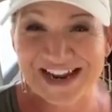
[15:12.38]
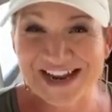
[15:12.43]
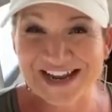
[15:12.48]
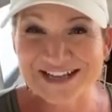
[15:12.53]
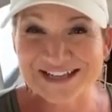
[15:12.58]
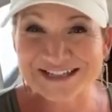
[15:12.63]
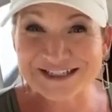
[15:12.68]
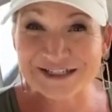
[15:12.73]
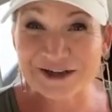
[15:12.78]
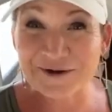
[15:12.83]

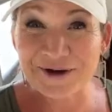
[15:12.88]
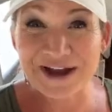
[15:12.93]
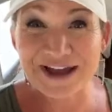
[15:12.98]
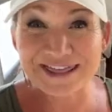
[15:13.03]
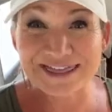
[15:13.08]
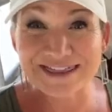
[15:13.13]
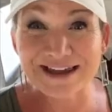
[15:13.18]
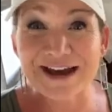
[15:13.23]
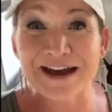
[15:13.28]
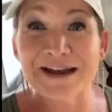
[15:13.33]
So I
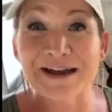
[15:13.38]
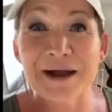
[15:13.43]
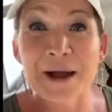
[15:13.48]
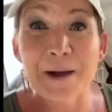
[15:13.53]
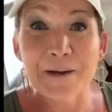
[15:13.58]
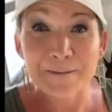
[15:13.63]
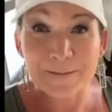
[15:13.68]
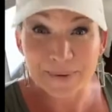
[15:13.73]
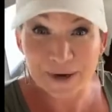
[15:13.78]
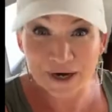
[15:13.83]
thought,
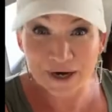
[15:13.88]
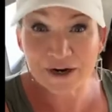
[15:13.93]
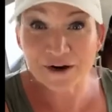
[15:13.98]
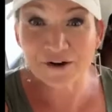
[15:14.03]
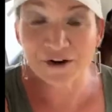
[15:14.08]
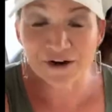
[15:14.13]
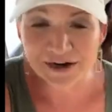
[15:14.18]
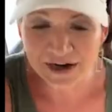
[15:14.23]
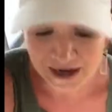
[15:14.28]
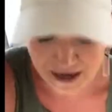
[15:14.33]

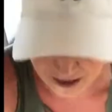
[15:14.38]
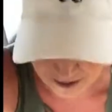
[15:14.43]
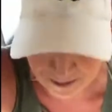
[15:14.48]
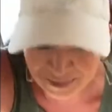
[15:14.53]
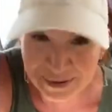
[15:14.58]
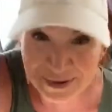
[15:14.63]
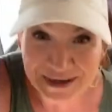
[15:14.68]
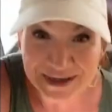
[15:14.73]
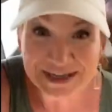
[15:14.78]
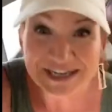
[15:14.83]
puckering up
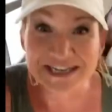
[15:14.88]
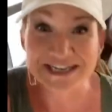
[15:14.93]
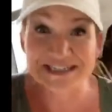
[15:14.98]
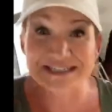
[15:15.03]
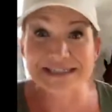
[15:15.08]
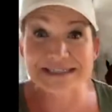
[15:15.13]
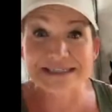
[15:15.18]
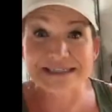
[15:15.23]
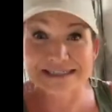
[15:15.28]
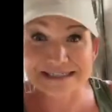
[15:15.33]
is
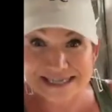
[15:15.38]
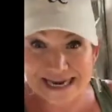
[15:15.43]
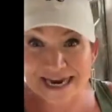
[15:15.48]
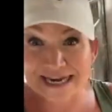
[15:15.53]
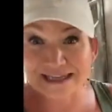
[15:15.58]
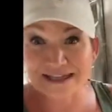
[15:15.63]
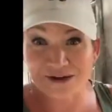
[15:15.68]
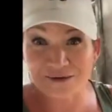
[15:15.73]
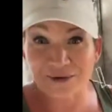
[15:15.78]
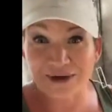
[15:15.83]
exactly
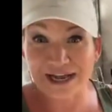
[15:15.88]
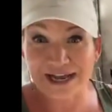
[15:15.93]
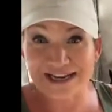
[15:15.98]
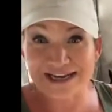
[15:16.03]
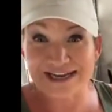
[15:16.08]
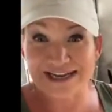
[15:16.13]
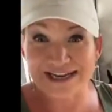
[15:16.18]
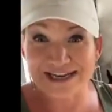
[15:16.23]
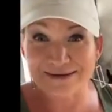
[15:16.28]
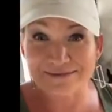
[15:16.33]
what I need
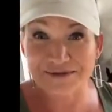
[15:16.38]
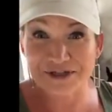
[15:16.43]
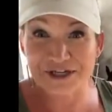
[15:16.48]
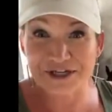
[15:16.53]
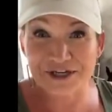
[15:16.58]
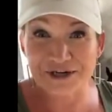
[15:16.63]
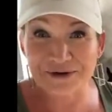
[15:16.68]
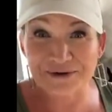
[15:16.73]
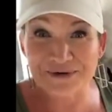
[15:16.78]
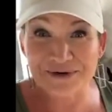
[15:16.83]
him to
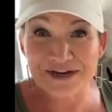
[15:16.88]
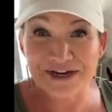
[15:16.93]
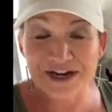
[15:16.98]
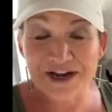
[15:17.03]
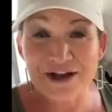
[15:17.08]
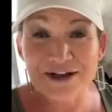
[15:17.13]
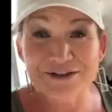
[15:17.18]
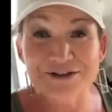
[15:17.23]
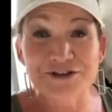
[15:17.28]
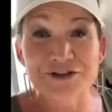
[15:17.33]
do.
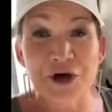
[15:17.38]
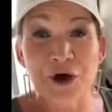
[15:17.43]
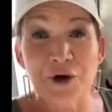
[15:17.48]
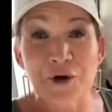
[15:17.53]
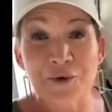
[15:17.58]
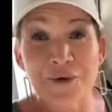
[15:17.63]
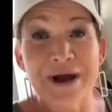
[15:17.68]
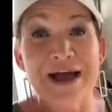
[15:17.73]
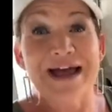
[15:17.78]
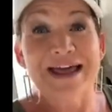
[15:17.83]
So
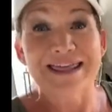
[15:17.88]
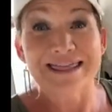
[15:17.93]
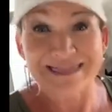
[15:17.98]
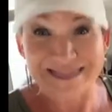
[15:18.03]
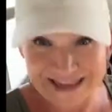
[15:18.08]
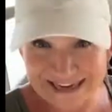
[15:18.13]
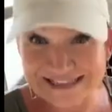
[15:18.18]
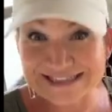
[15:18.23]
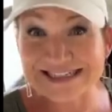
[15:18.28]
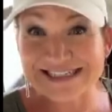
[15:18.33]

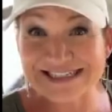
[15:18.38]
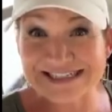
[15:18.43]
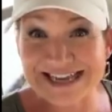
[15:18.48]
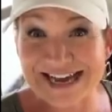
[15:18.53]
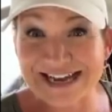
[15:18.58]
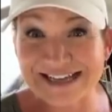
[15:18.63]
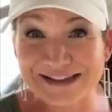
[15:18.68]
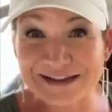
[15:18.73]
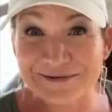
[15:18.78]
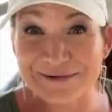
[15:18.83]
that's
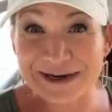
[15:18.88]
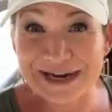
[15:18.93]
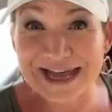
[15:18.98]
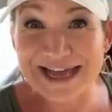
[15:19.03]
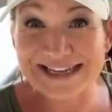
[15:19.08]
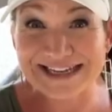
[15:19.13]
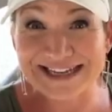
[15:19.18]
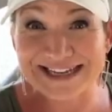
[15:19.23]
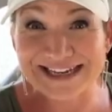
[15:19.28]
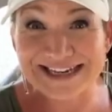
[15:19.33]
exactly what I
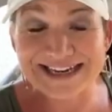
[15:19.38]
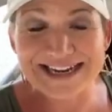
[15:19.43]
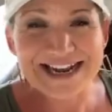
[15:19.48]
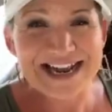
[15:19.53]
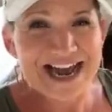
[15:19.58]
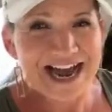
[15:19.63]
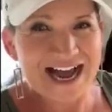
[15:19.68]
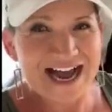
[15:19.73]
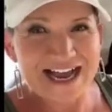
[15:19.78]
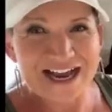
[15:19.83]
did.
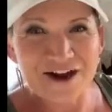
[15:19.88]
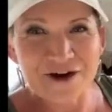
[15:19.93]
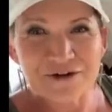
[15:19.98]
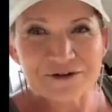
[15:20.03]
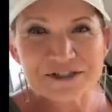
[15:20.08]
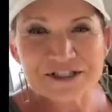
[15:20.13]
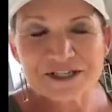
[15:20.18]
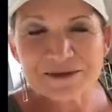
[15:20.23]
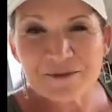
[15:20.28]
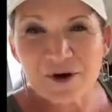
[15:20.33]
I hosed
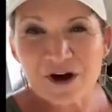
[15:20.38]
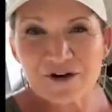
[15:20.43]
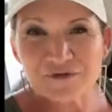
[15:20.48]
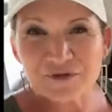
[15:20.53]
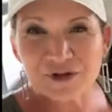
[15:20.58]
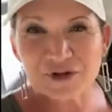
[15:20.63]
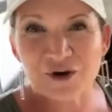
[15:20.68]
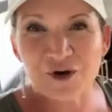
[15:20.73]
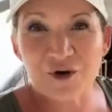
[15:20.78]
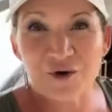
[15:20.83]
him off with
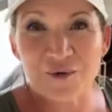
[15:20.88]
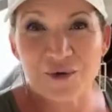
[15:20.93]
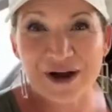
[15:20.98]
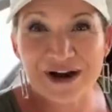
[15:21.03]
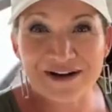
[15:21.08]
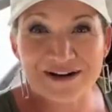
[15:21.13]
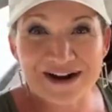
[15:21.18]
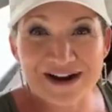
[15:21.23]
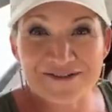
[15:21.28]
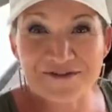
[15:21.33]
cold water
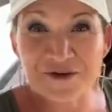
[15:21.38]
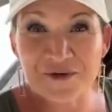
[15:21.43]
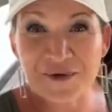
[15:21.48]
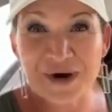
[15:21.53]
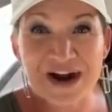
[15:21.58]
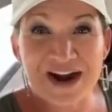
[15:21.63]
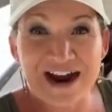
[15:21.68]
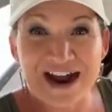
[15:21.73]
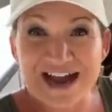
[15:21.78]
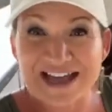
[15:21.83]
everywhere.
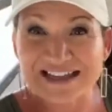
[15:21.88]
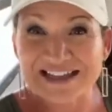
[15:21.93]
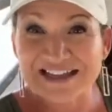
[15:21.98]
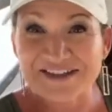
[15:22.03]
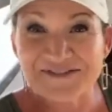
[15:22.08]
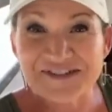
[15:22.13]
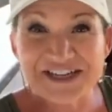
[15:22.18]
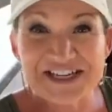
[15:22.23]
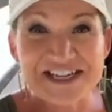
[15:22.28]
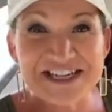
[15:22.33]
I
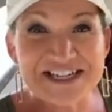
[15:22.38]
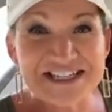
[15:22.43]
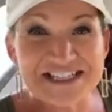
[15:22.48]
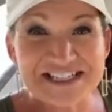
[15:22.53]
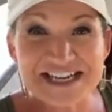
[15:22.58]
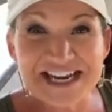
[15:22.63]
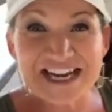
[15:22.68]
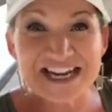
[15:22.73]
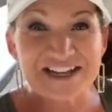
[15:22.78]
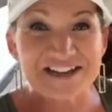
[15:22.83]
lifted his
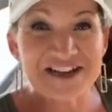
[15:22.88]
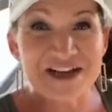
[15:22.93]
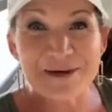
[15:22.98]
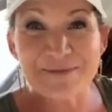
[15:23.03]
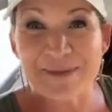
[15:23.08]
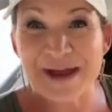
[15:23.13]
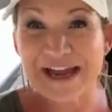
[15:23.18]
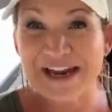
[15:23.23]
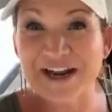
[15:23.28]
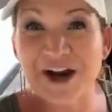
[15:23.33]
tail up
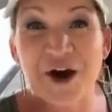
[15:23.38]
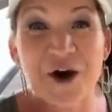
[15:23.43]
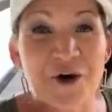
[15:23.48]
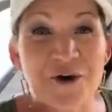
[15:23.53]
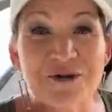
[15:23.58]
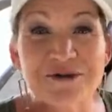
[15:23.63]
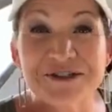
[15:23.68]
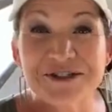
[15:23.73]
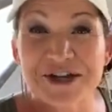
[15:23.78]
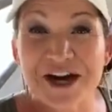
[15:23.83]
and
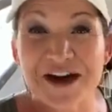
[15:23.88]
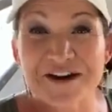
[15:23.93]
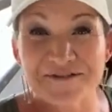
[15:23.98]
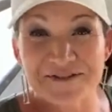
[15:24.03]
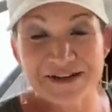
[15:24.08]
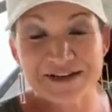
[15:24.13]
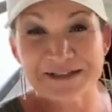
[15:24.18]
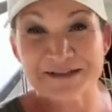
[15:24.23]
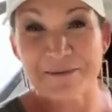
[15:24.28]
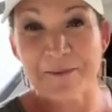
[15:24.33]
hosed off
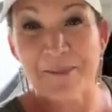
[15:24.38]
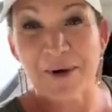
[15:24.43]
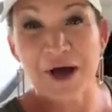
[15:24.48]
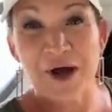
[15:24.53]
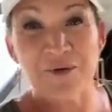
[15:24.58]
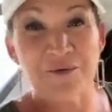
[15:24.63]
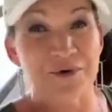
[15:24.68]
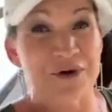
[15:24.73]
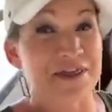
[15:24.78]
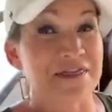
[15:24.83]
his butt
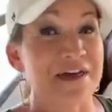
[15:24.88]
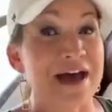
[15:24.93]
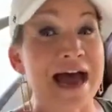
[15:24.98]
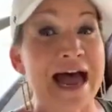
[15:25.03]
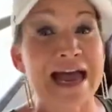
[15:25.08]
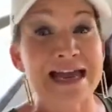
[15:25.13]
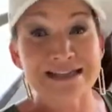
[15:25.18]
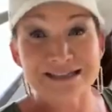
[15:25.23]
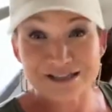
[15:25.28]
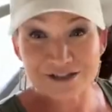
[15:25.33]
with
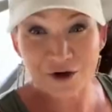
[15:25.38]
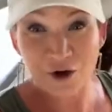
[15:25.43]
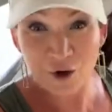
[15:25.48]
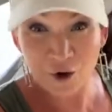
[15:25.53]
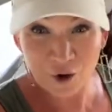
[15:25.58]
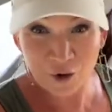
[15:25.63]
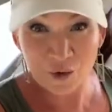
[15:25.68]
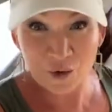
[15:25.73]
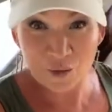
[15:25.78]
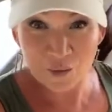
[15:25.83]
ice
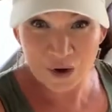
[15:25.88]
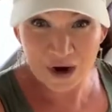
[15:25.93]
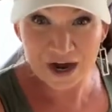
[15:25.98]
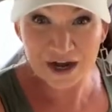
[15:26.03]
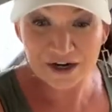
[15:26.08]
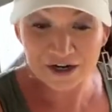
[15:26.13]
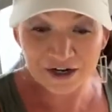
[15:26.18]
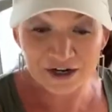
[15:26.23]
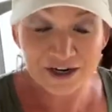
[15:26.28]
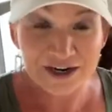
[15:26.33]
cold
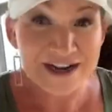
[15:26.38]
water.